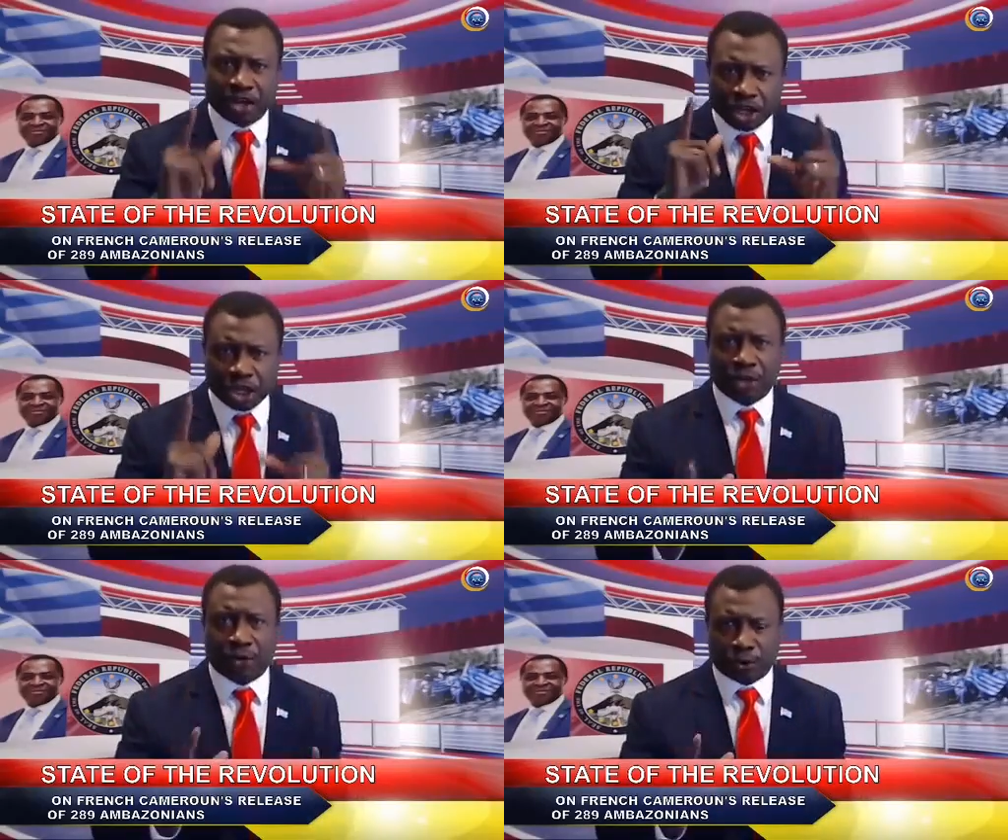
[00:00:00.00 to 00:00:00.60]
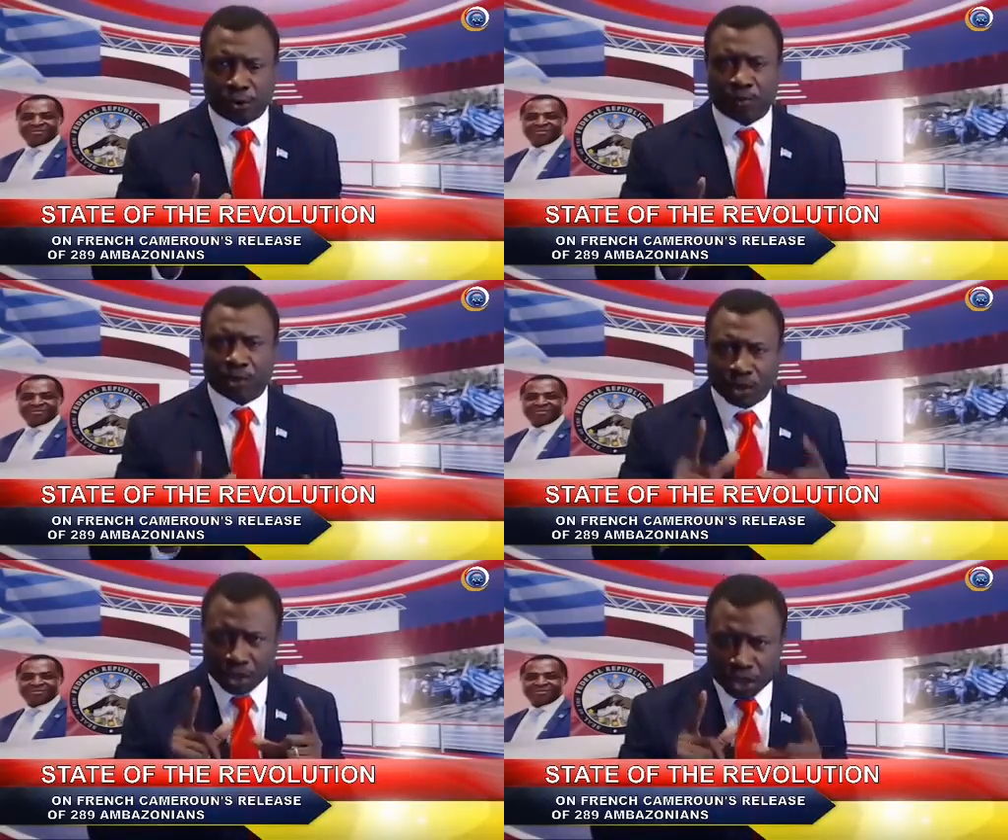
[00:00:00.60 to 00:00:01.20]

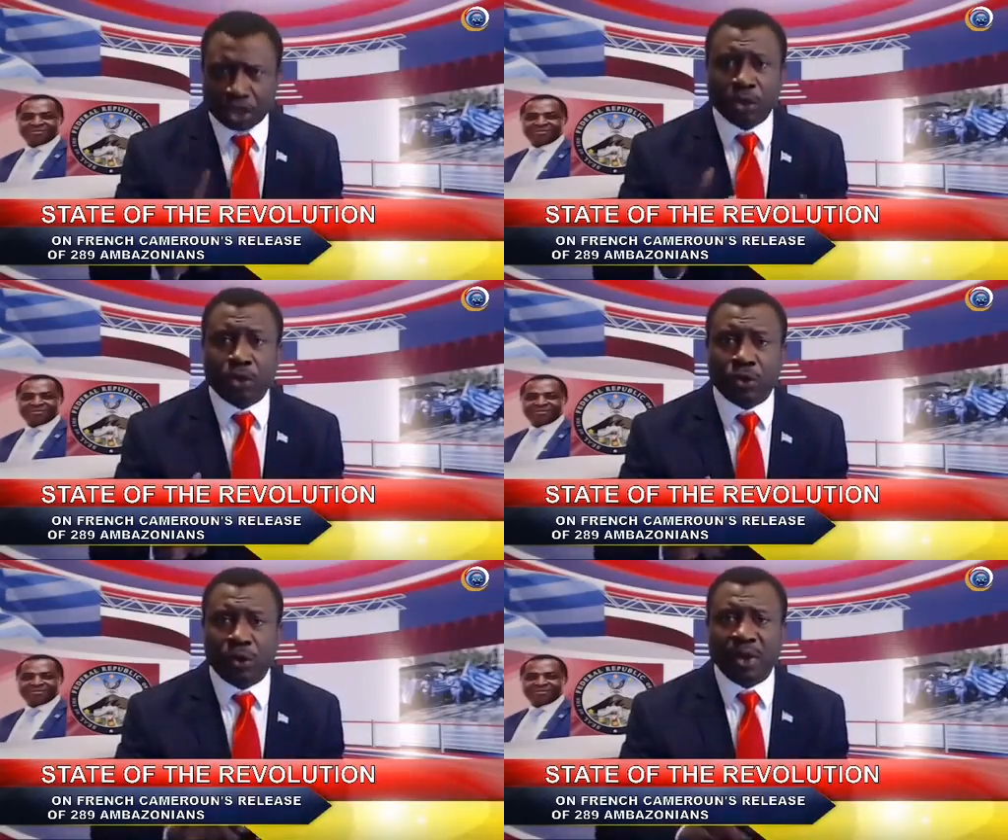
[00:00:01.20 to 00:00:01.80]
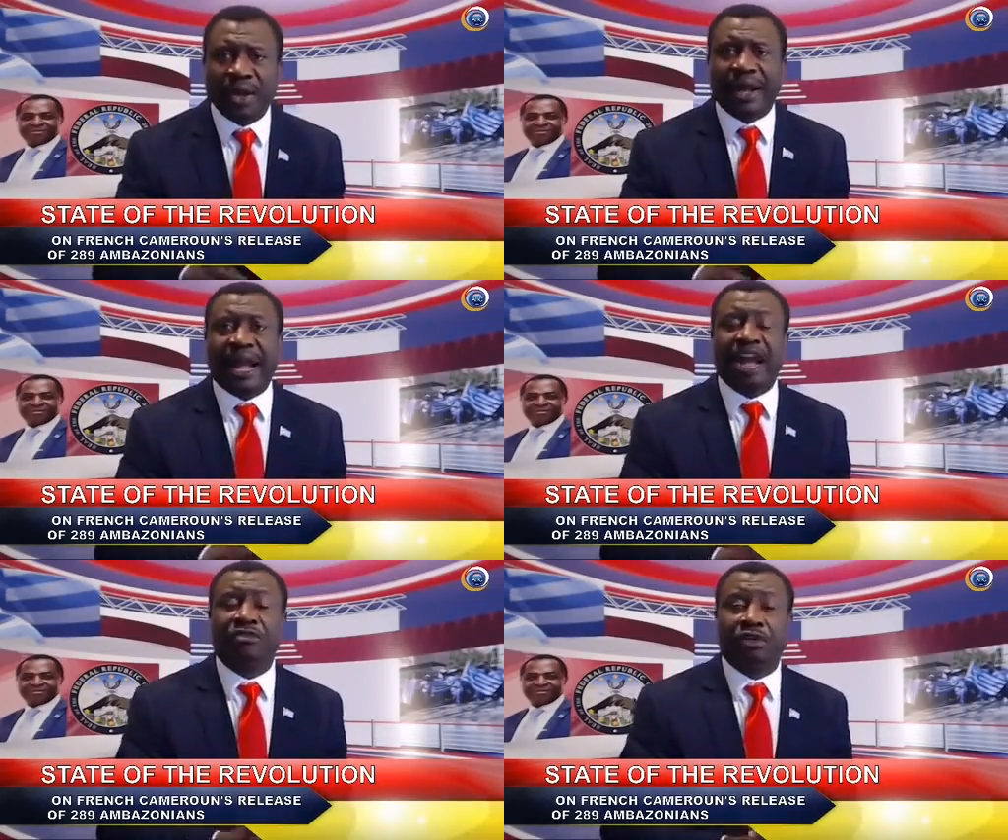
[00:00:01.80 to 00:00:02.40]
you
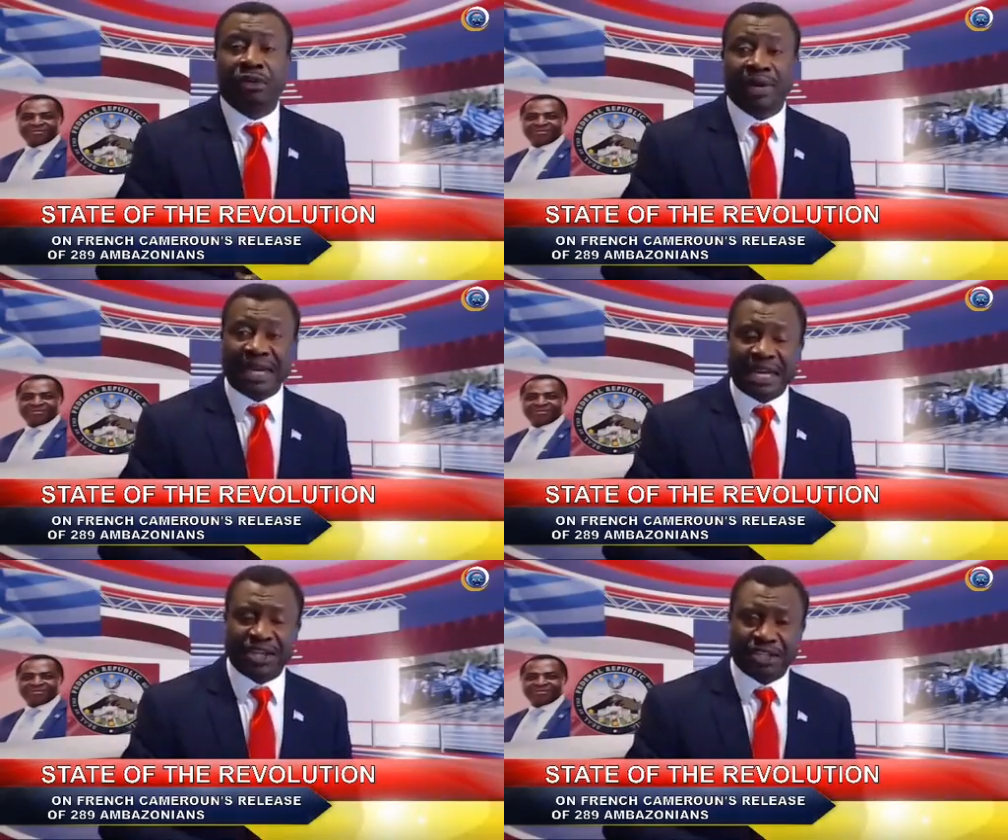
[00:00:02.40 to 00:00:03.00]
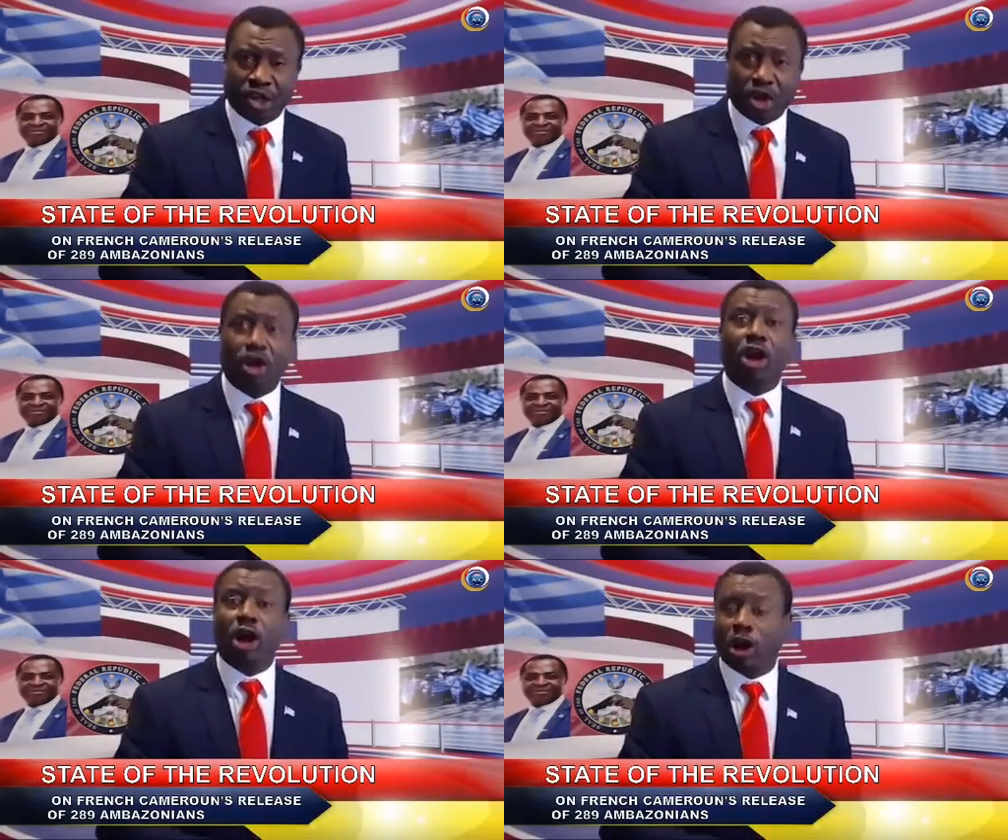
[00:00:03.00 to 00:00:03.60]
have released
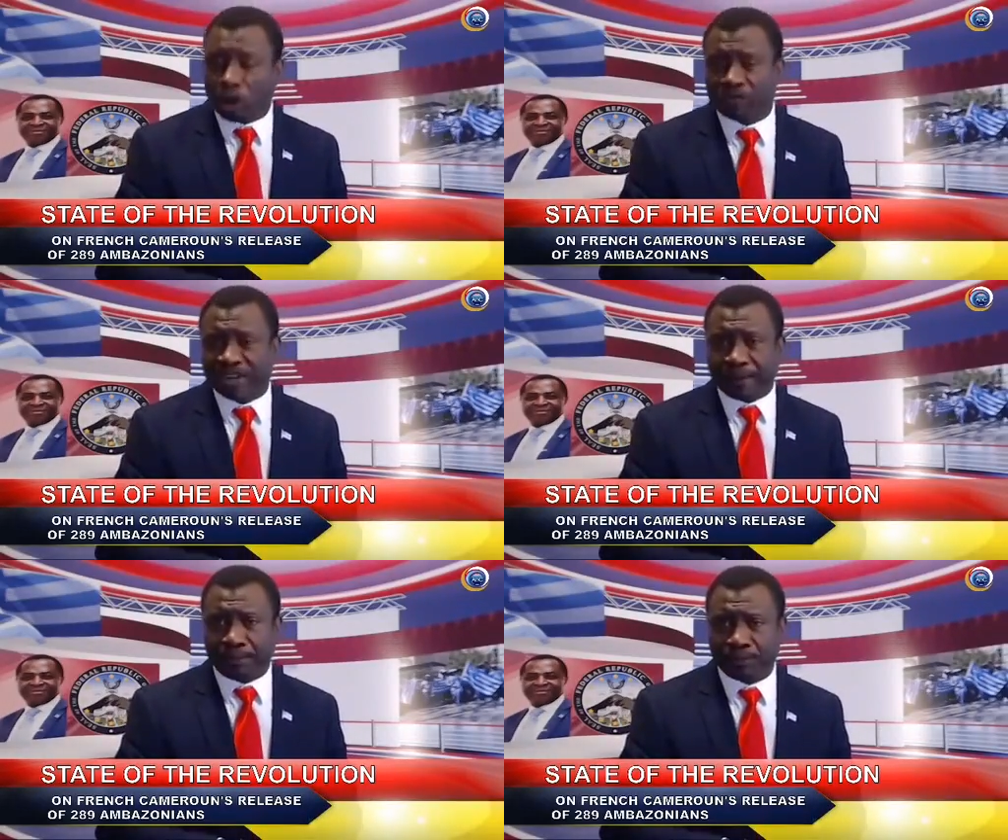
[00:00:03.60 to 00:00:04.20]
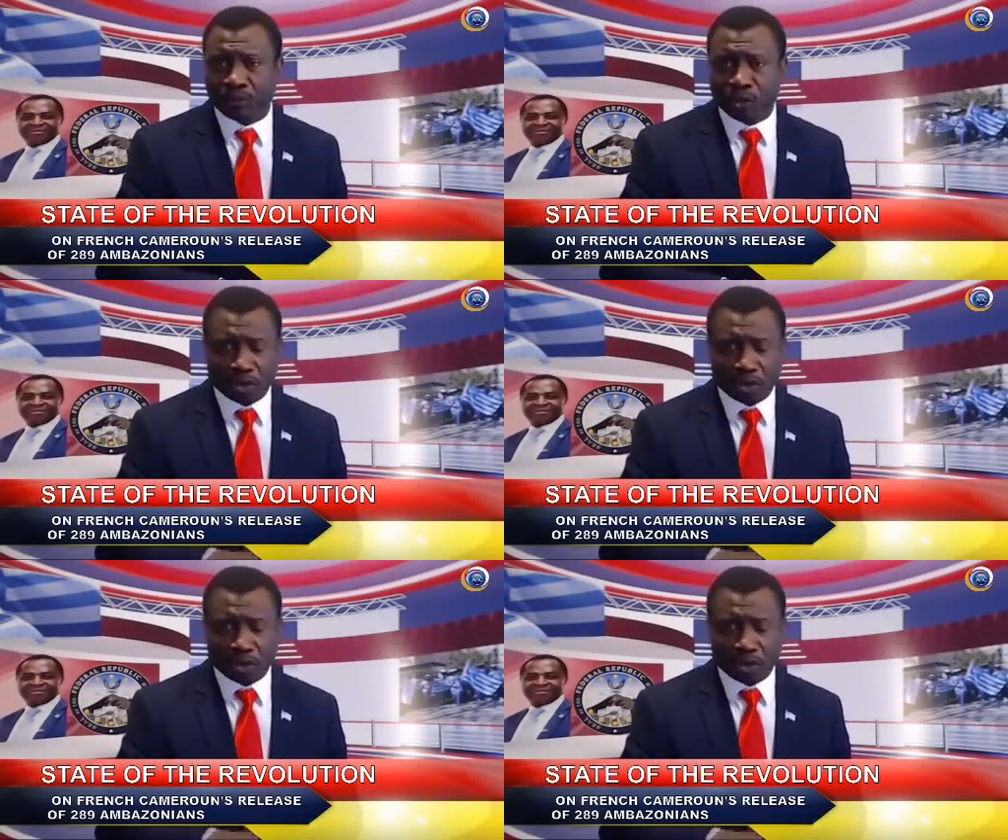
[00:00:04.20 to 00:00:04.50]
all of them